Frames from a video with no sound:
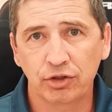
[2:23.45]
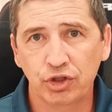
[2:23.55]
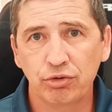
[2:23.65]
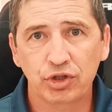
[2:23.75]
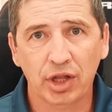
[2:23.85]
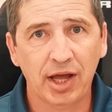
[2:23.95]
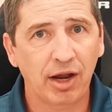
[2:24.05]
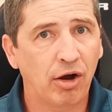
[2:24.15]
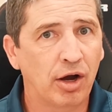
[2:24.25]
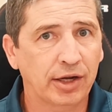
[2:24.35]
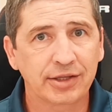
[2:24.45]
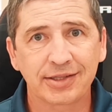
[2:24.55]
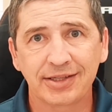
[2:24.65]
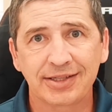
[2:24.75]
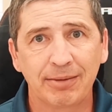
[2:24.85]
June, July,
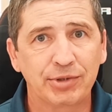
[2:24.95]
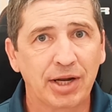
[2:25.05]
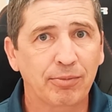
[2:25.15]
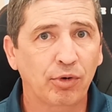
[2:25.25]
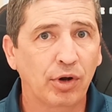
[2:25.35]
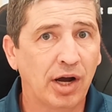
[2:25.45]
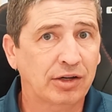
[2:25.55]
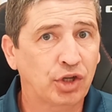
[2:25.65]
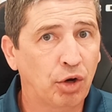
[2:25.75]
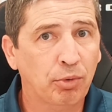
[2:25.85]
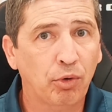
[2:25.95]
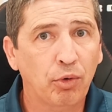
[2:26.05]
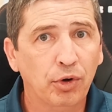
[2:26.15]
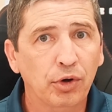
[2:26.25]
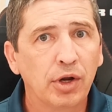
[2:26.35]
August, September, October
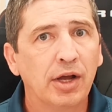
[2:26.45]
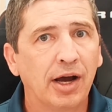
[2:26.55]
order.